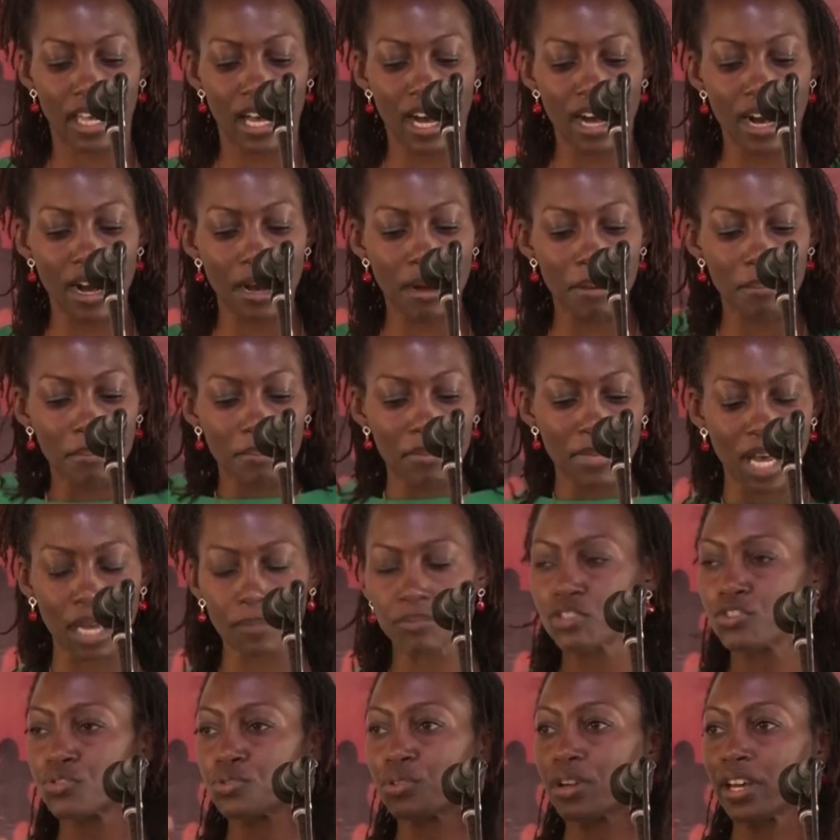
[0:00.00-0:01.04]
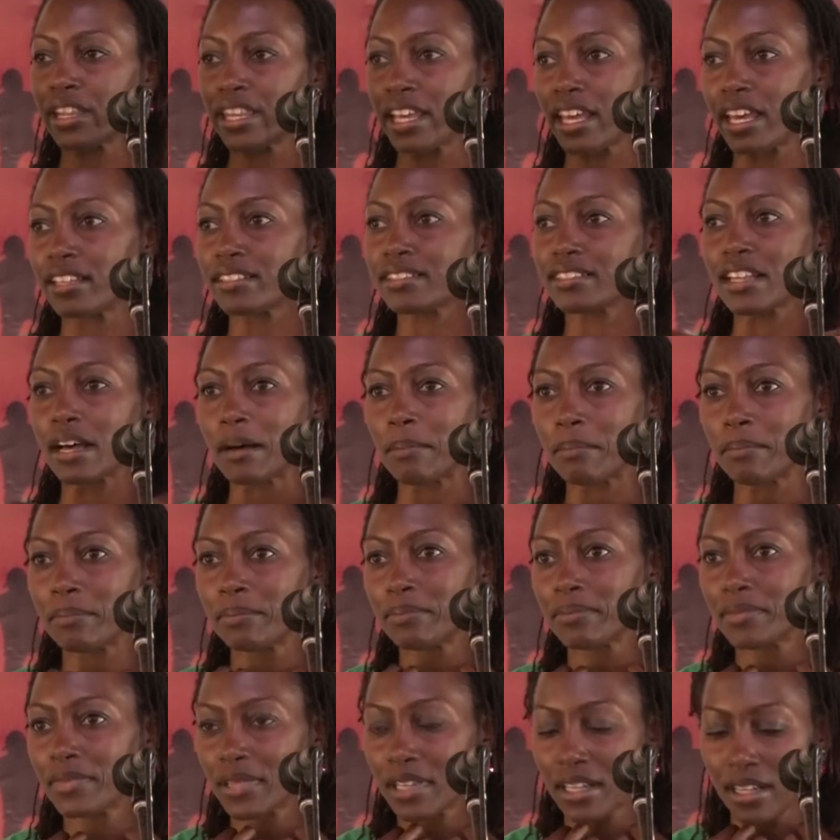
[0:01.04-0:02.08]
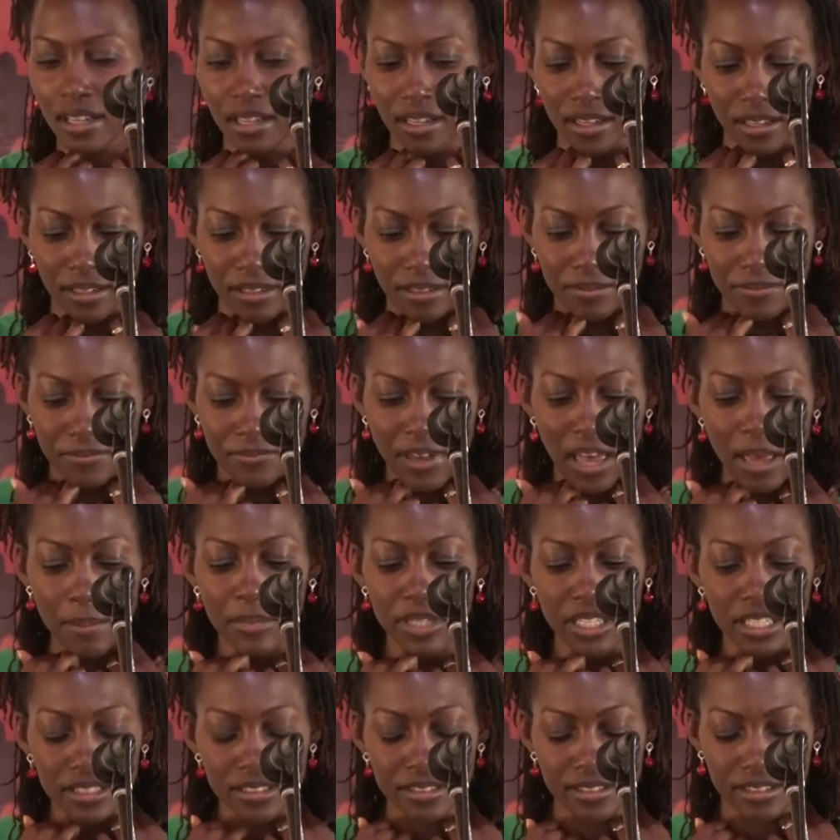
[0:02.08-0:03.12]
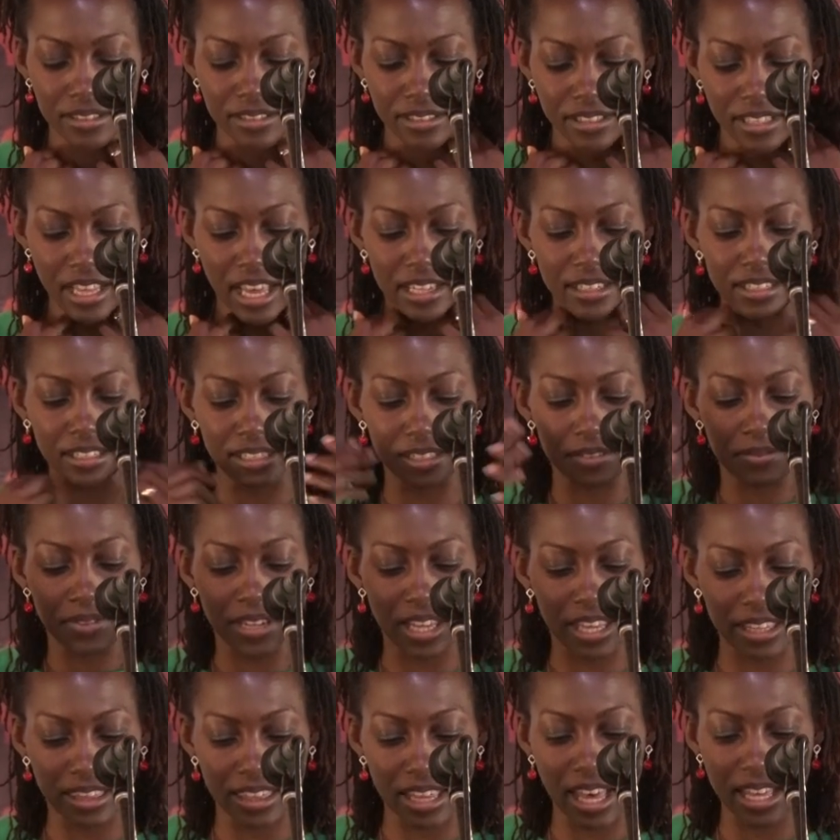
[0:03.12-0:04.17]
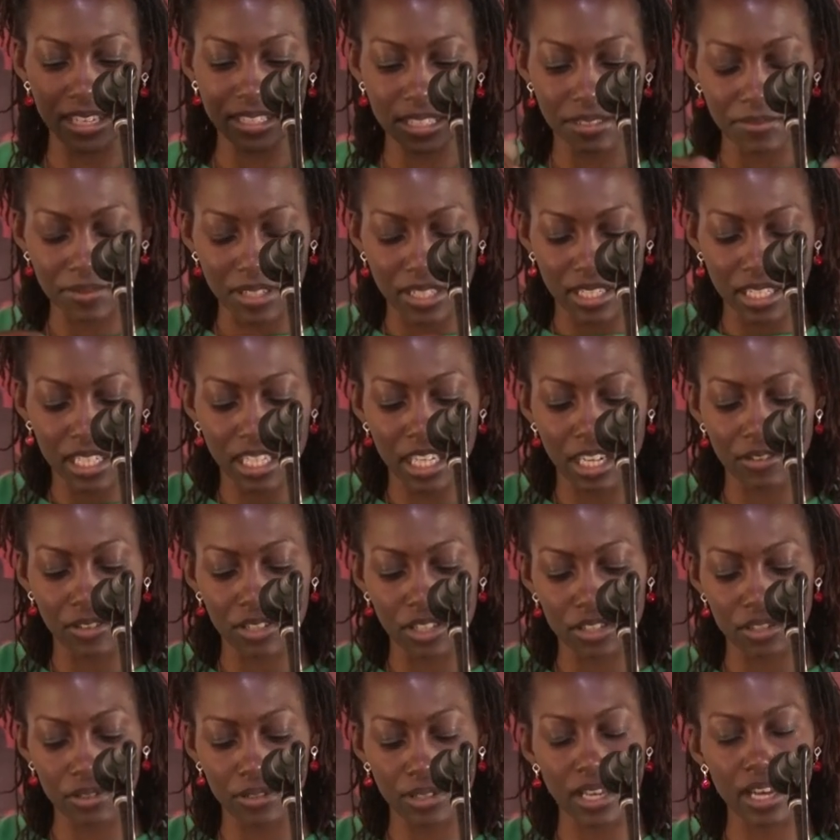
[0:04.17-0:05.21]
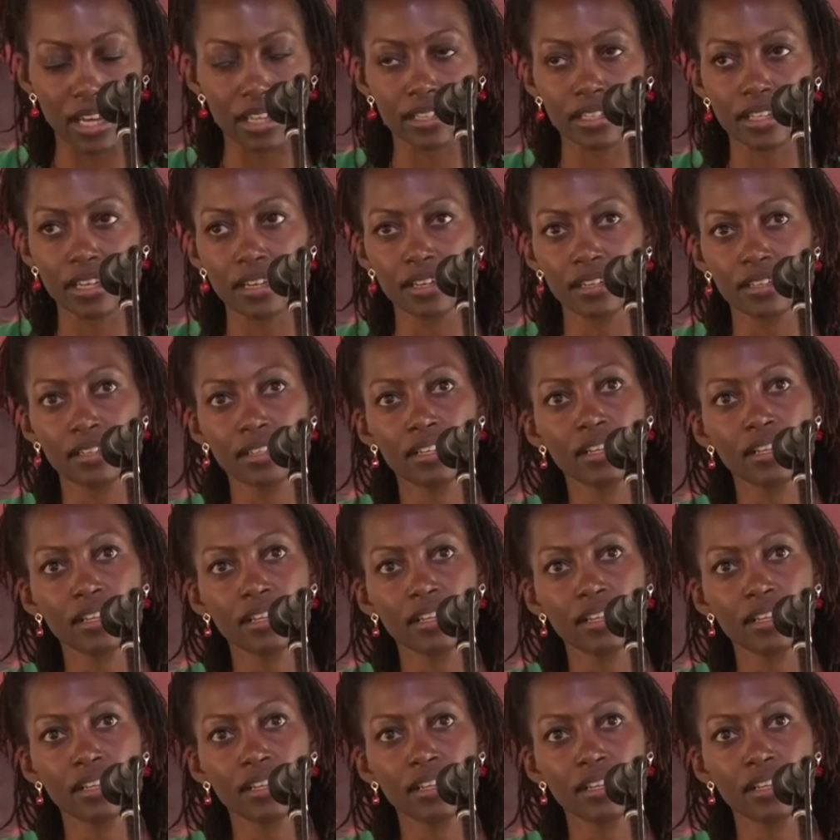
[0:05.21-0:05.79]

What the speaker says: I'm sure there are some families that live like that, even here in Uganda.